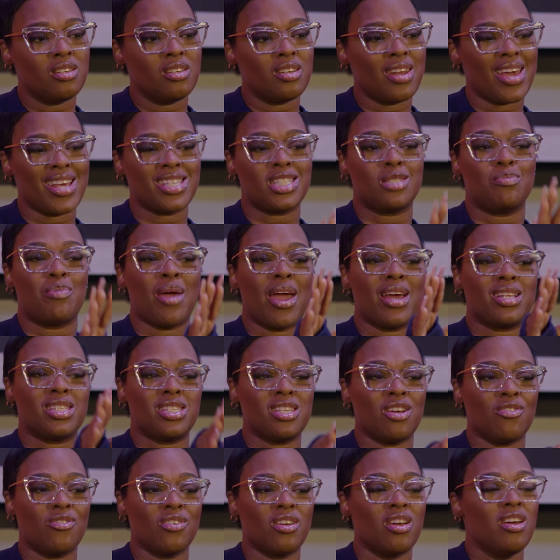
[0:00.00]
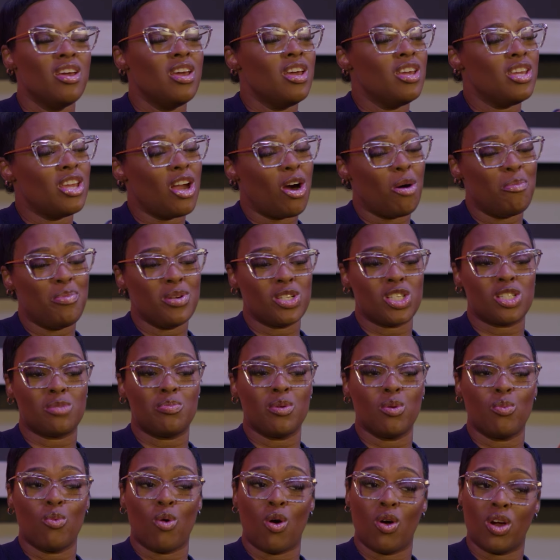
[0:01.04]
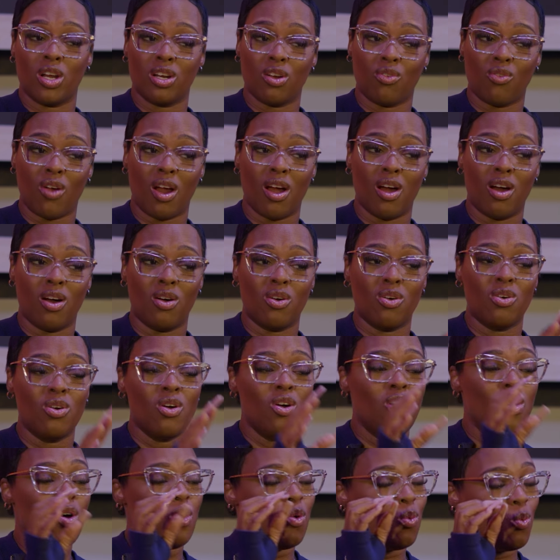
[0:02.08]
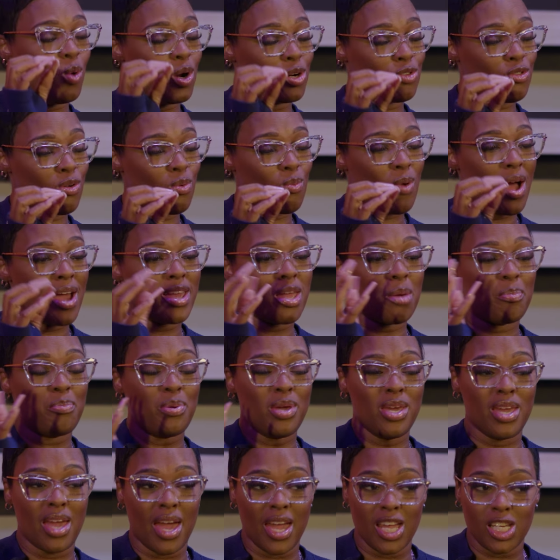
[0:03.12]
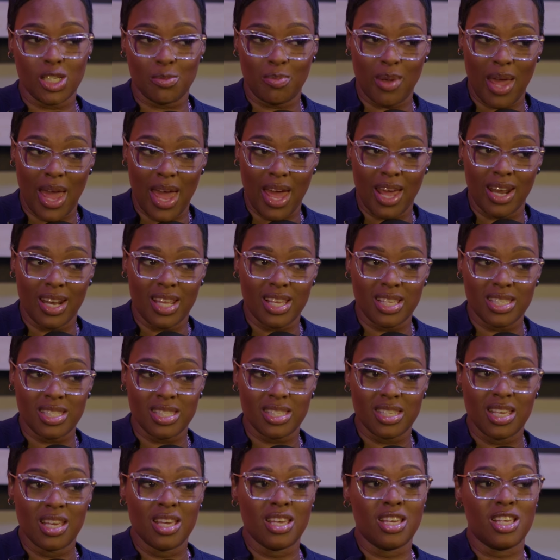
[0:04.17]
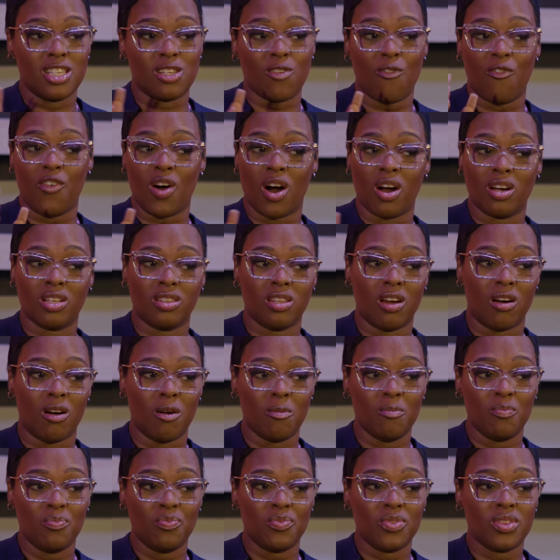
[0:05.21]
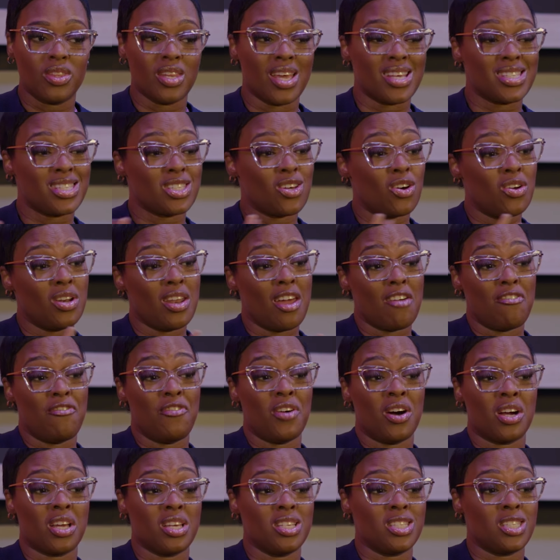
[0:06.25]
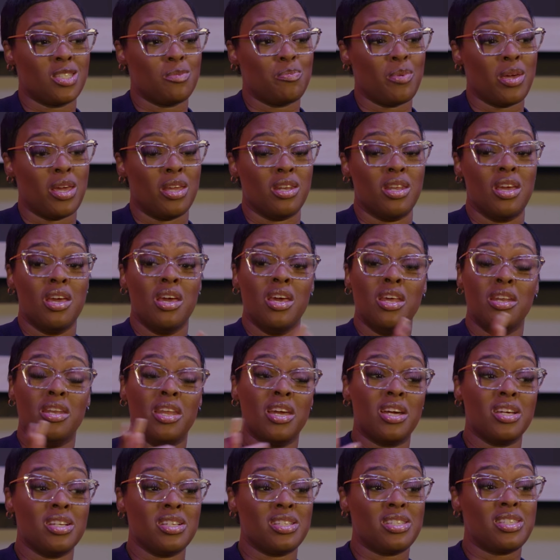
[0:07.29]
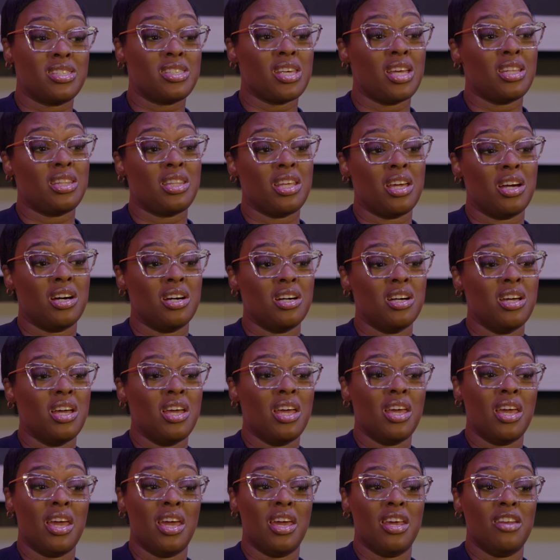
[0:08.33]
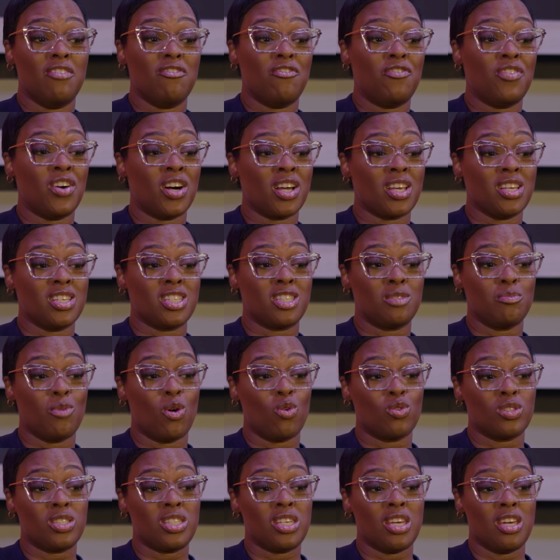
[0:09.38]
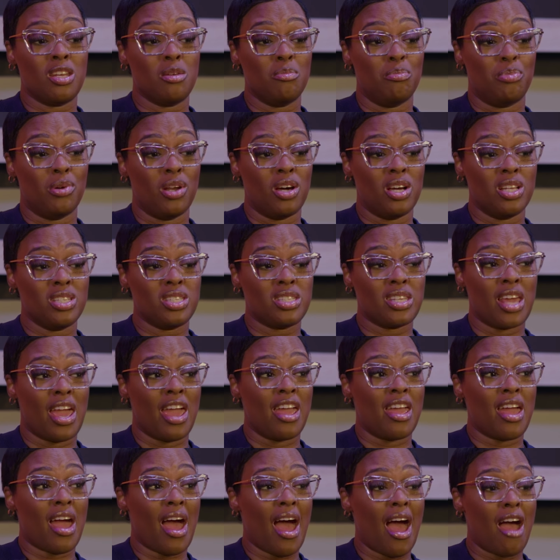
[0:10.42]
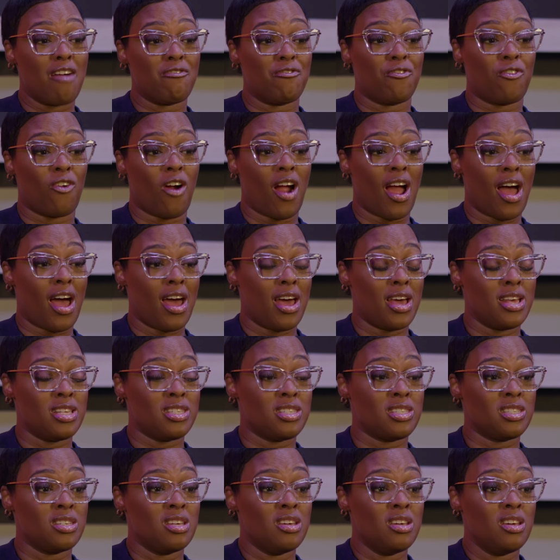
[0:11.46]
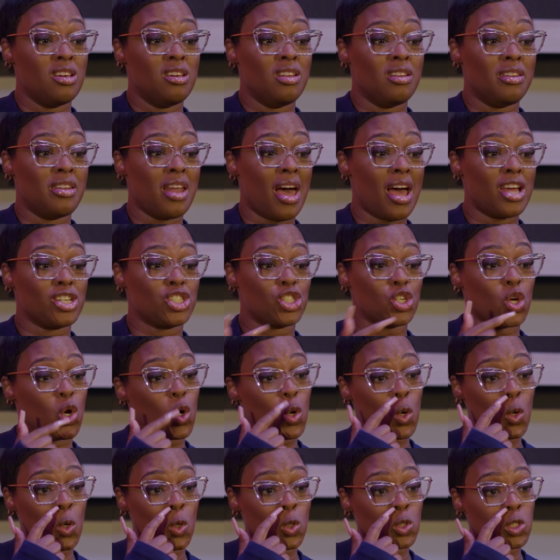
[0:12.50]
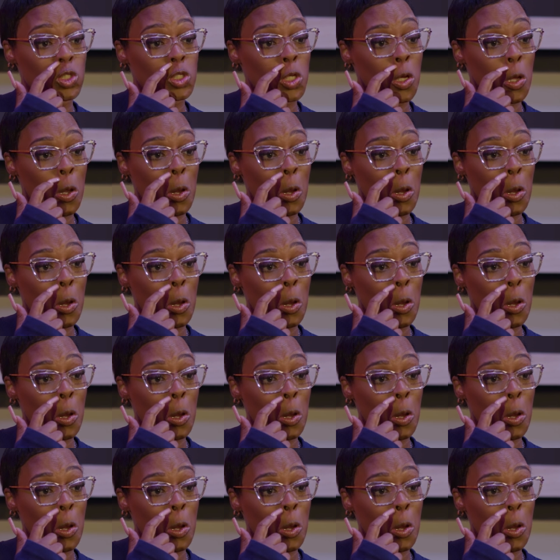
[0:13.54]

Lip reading: that's bacteria. Y'all bitches be walking around wondering why your pH balance is fucked up. That's on that fucking spit. Nigga just sit there and fucking smoke 10 blunts, ate hot fries, nachos,